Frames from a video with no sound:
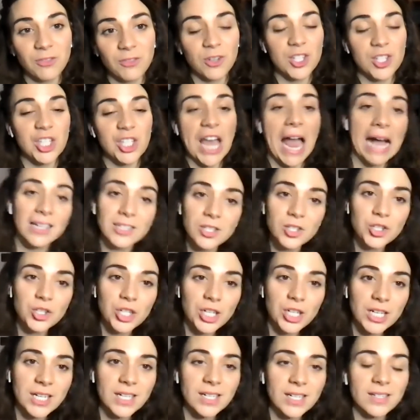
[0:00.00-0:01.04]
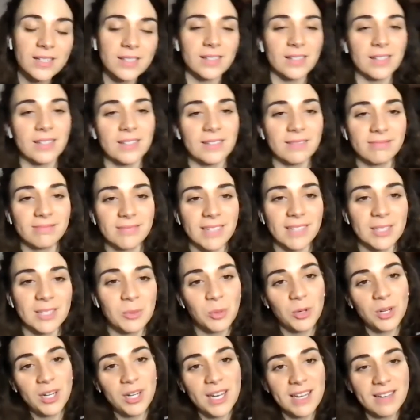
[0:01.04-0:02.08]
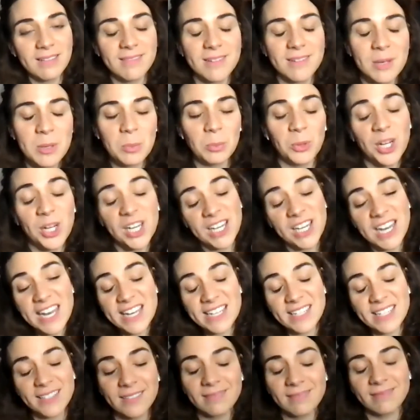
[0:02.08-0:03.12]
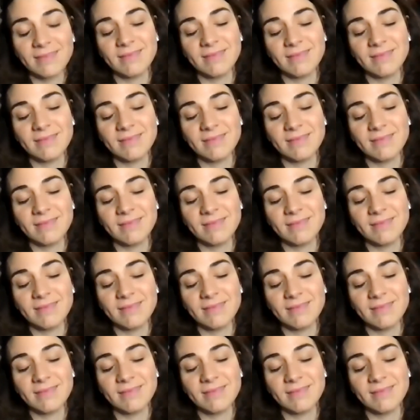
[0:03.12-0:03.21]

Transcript: different challengers, and it's pretty neat.